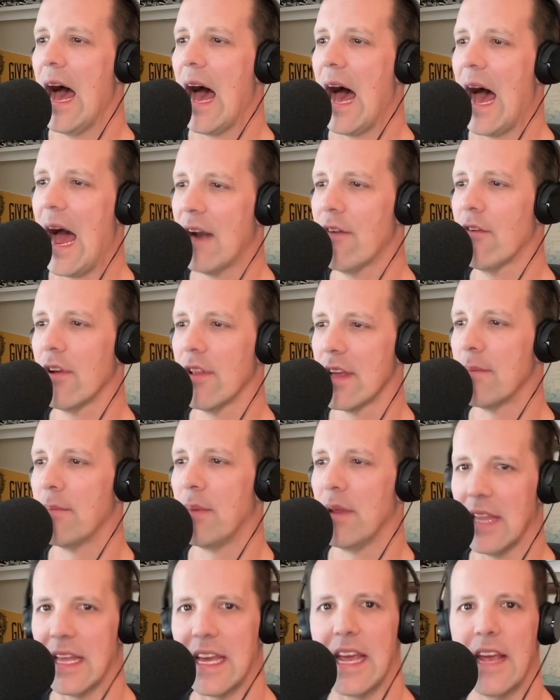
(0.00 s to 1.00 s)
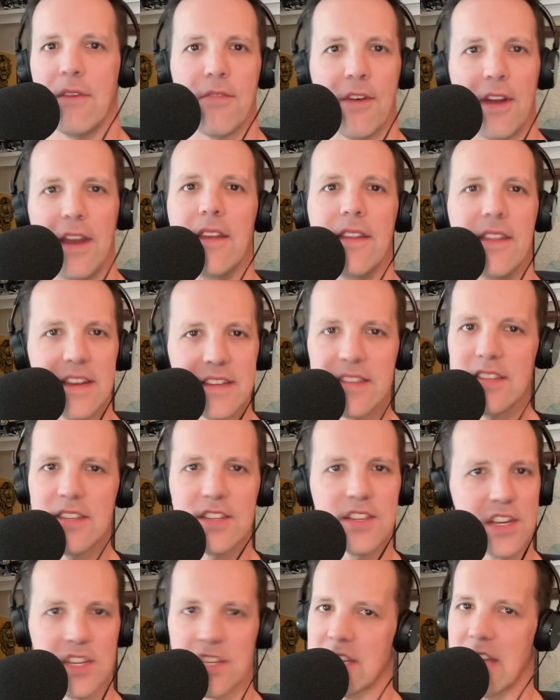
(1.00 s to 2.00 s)
I really believe in. This
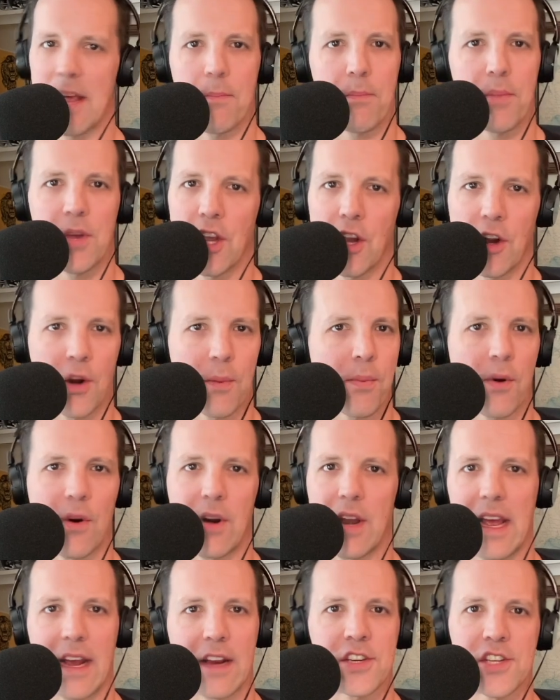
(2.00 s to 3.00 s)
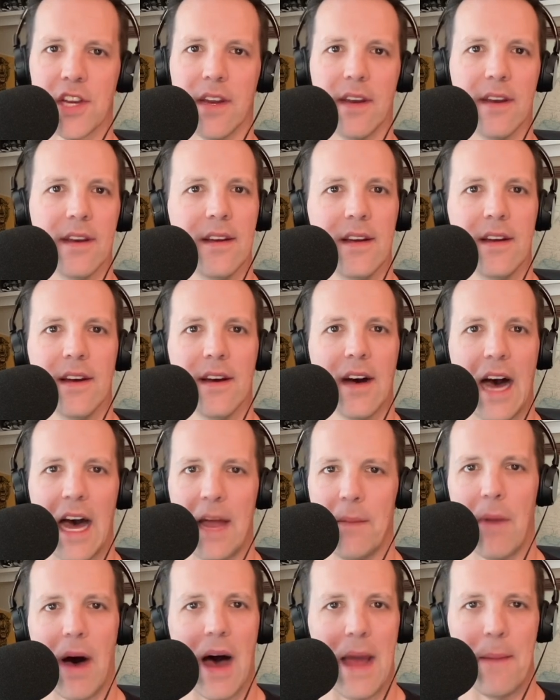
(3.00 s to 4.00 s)
is just a pure prediction
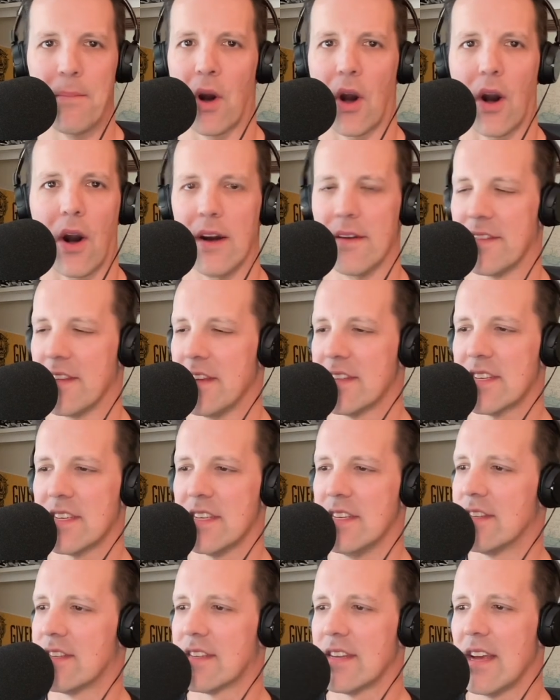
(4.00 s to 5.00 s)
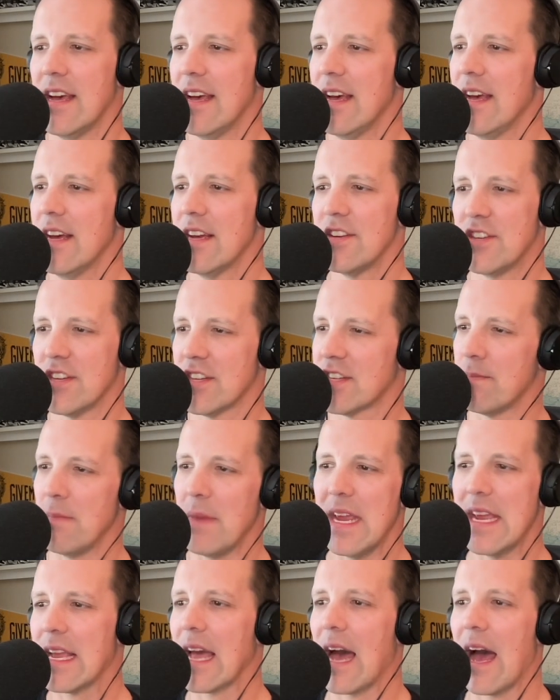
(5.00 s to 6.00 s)
on my part. This is just
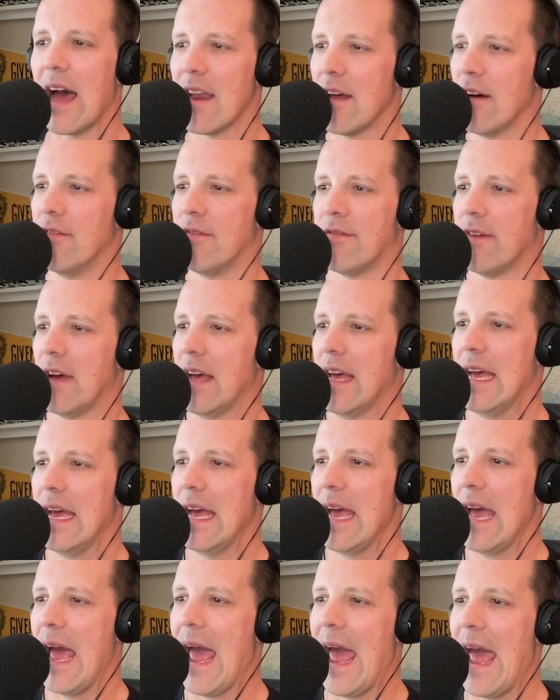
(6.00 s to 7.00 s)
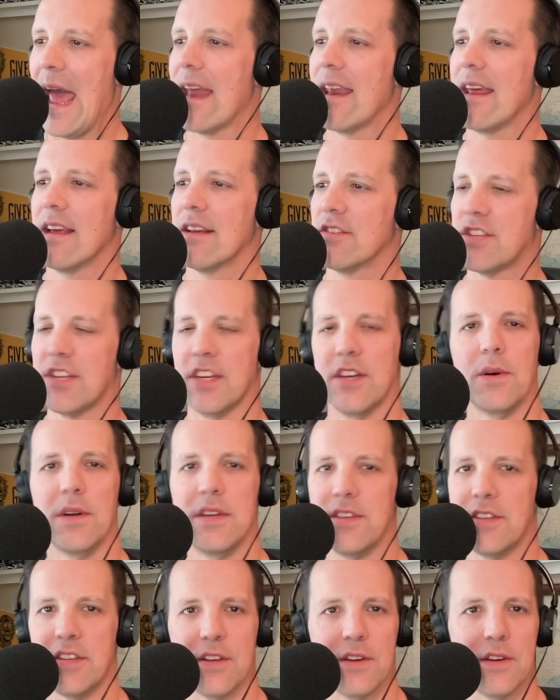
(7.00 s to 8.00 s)
me kind of adding two
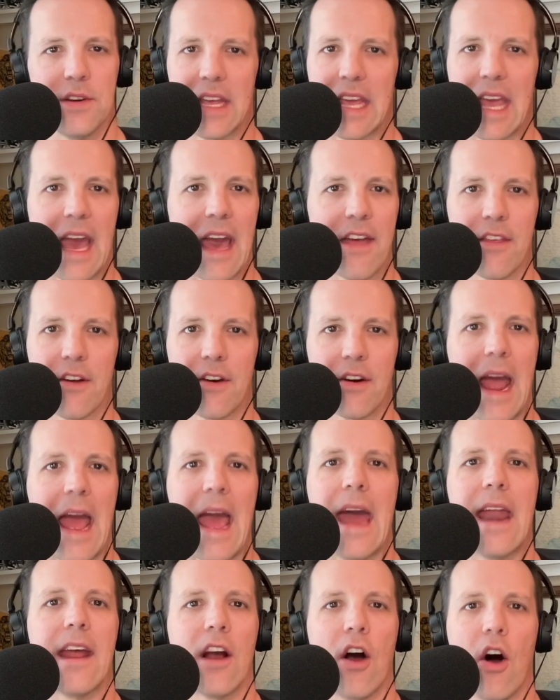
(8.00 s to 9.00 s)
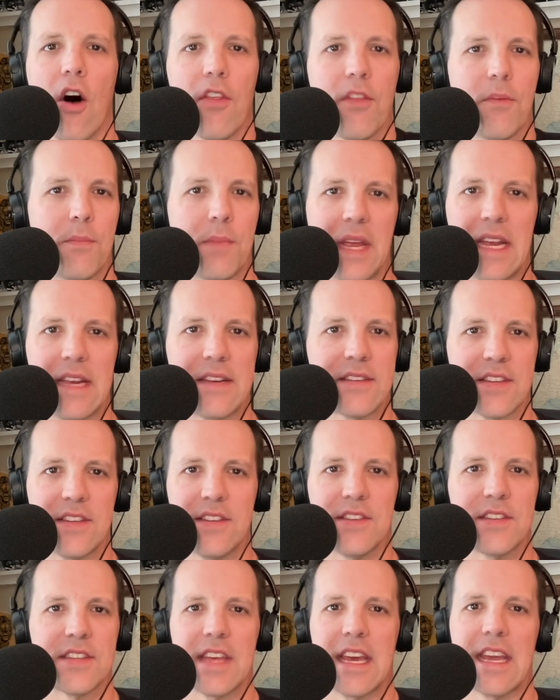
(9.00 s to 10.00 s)
and two together, adding all the
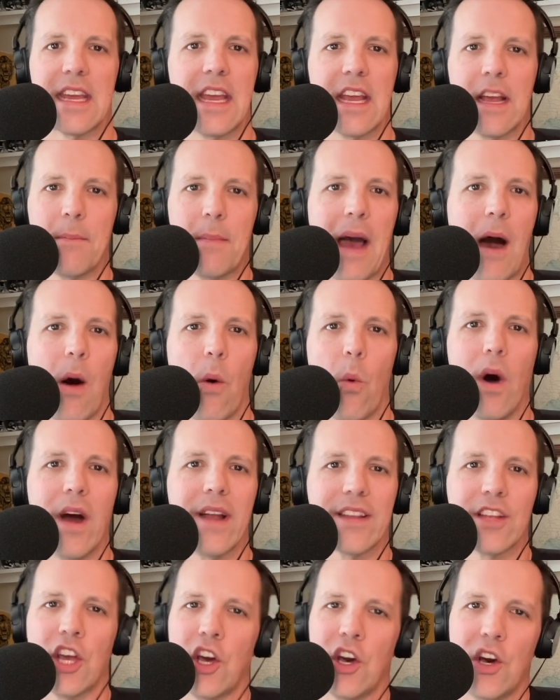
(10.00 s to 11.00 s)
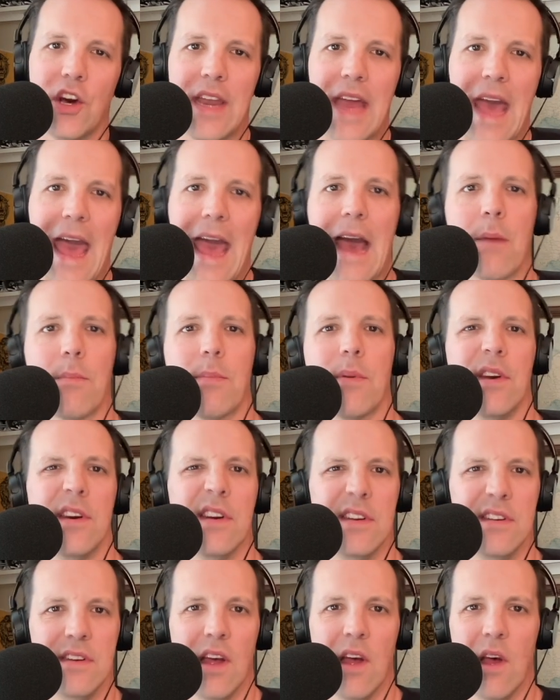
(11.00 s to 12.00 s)
pieces, thinking about what could happen
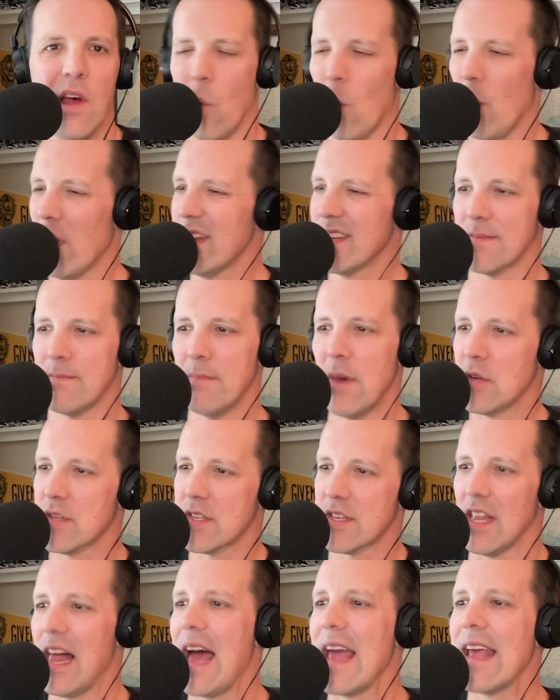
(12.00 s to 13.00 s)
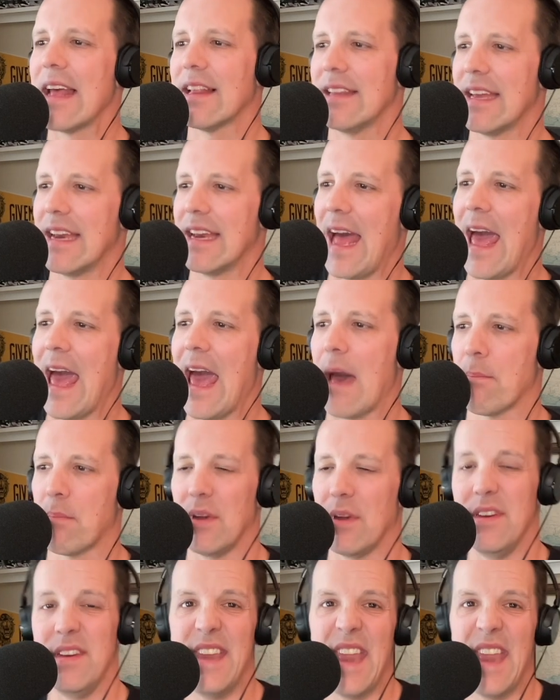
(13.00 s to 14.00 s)
and what is most likely to
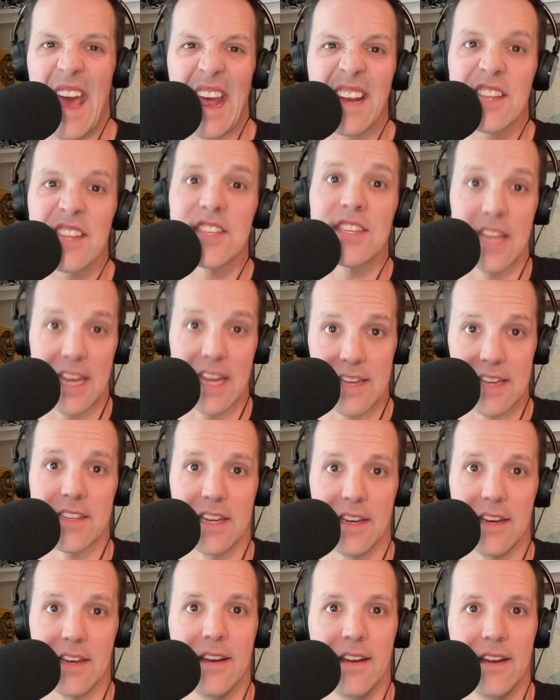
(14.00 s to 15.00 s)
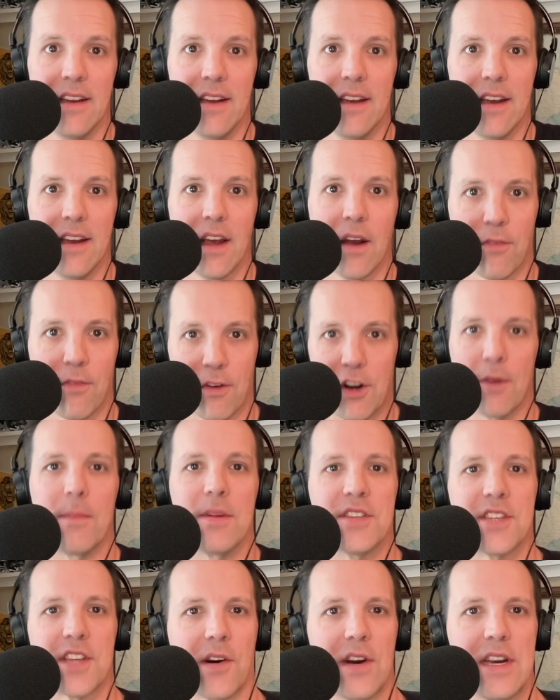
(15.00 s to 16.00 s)
happen next season for your
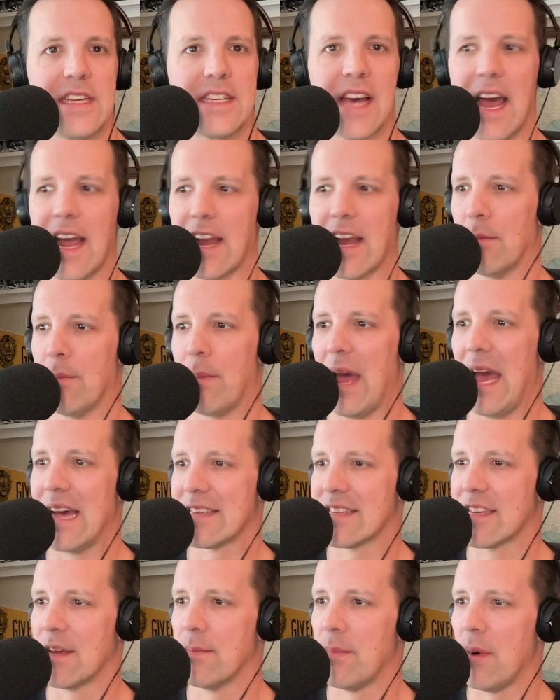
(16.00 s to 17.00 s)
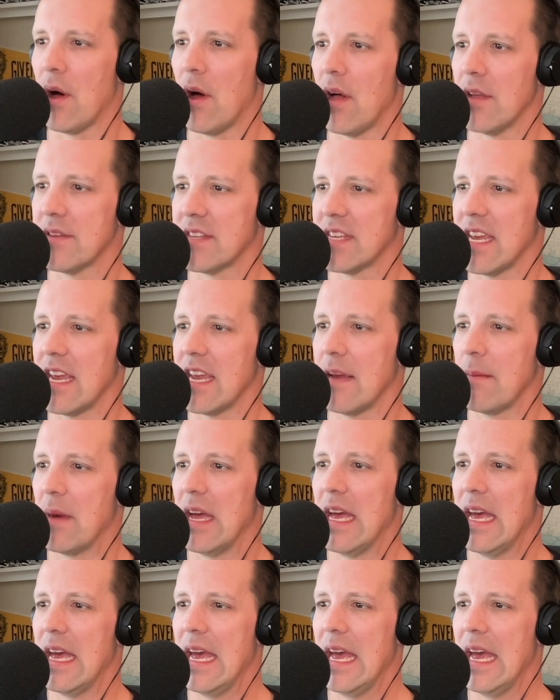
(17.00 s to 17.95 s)
Missouri Tiger basketball team.